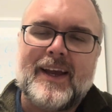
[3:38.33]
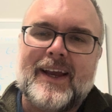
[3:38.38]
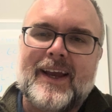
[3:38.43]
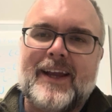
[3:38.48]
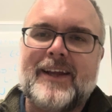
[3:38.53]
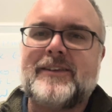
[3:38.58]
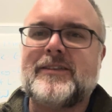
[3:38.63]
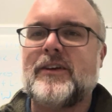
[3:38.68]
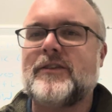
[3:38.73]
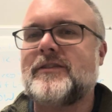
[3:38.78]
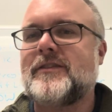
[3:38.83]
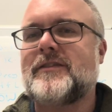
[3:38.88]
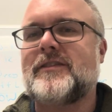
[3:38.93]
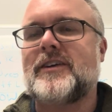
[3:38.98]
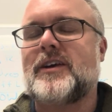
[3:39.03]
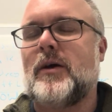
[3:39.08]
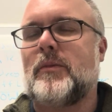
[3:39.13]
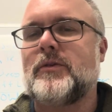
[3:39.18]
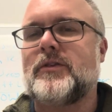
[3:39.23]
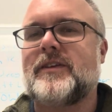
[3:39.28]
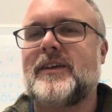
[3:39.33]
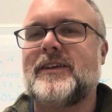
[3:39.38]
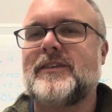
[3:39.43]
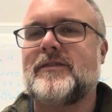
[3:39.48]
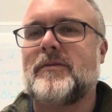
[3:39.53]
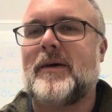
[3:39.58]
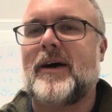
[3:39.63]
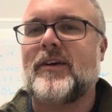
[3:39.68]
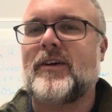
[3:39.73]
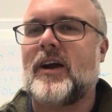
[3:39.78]
he tells us a couple
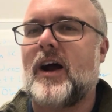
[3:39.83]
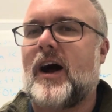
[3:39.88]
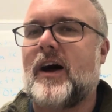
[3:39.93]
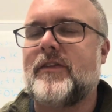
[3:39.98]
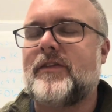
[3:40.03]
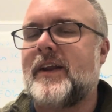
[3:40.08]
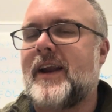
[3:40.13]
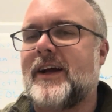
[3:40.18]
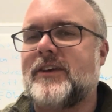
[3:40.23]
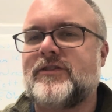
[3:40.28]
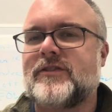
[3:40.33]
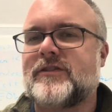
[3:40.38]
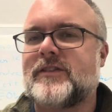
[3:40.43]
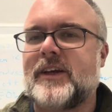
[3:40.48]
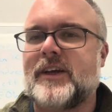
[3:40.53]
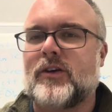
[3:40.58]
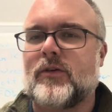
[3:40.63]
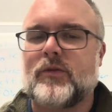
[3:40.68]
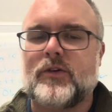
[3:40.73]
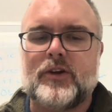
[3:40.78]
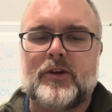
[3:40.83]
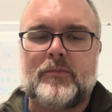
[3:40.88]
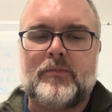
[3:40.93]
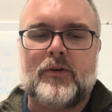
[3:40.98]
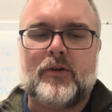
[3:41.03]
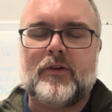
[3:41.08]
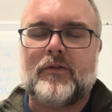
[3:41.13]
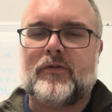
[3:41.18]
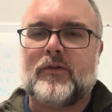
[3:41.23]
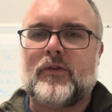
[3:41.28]
things about God that I just think are really
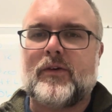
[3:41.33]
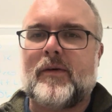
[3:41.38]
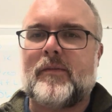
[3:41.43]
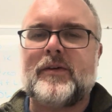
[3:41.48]
beautiful.